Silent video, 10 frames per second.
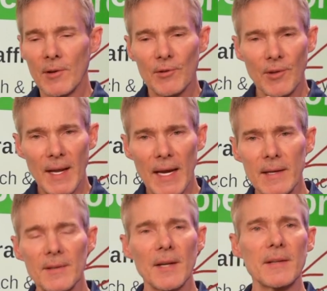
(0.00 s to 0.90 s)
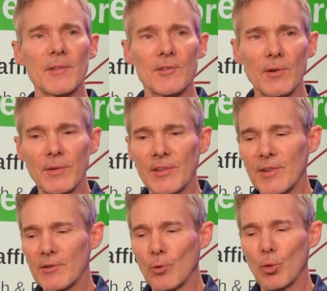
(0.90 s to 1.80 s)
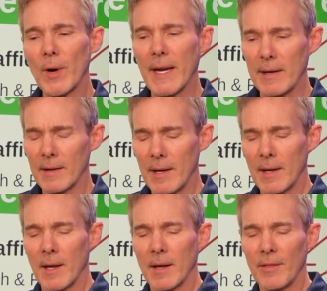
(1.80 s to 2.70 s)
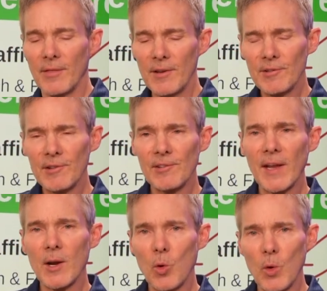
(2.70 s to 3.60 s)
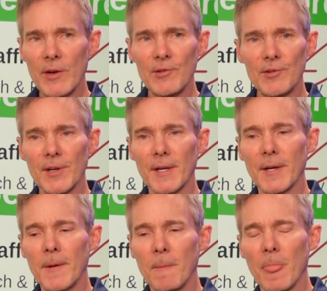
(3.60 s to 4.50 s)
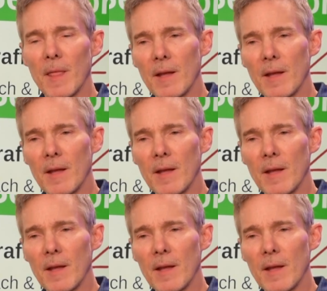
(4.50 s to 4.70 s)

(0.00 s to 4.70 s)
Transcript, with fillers: So the guy conducting the survey says, great, this is a question,